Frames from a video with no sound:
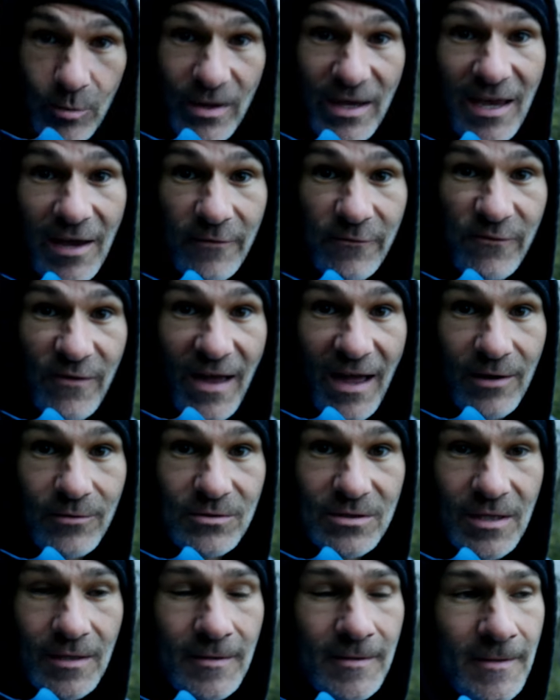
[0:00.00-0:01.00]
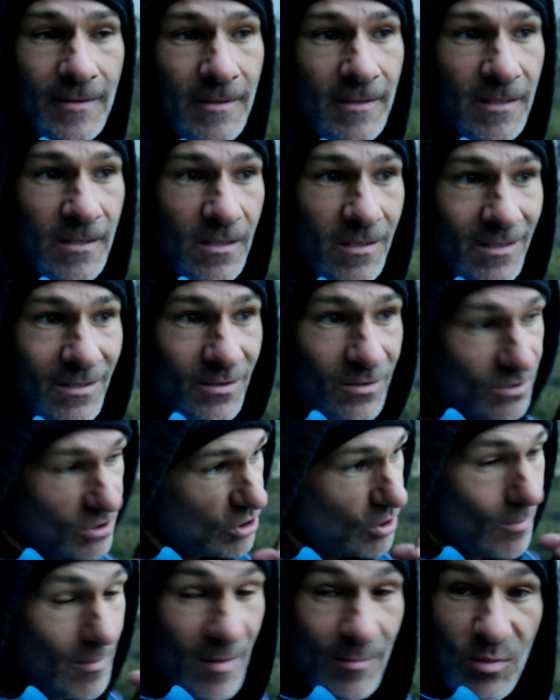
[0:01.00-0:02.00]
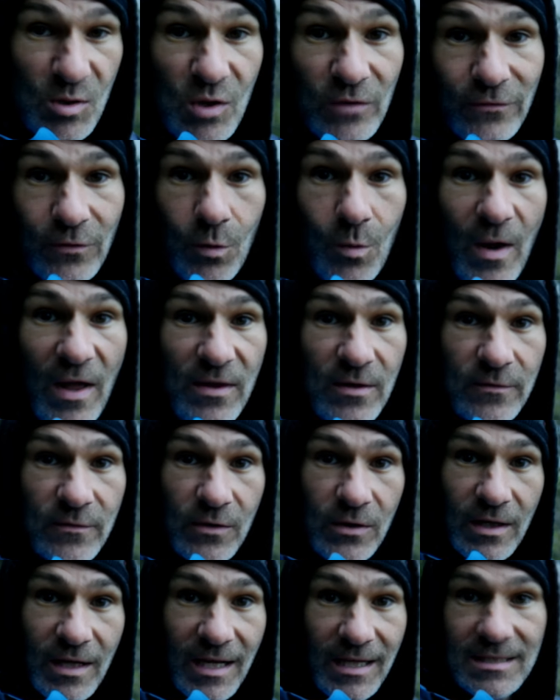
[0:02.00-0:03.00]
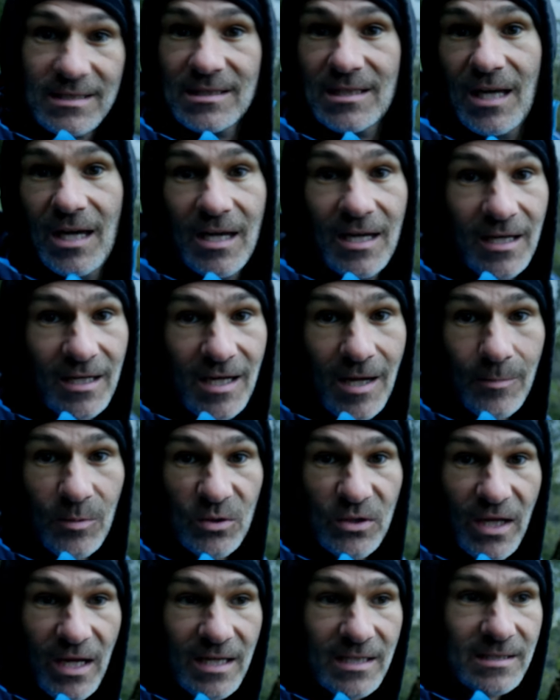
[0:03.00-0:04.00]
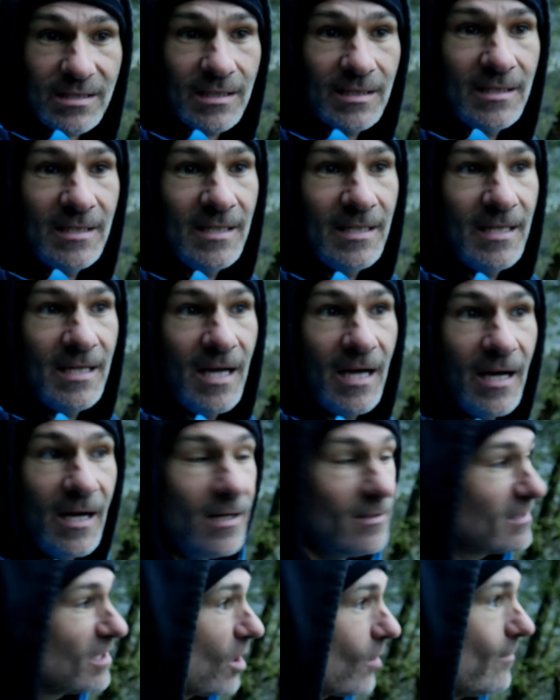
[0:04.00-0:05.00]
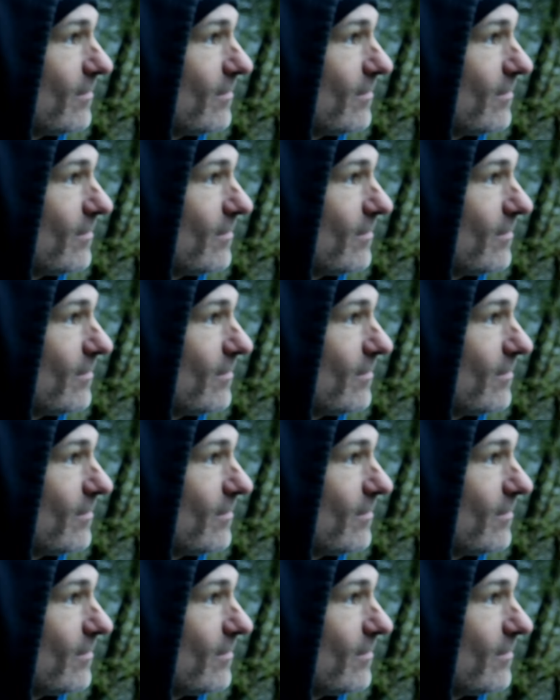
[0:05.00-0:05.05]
we have found, should be beautiful weather for the next couple days. A little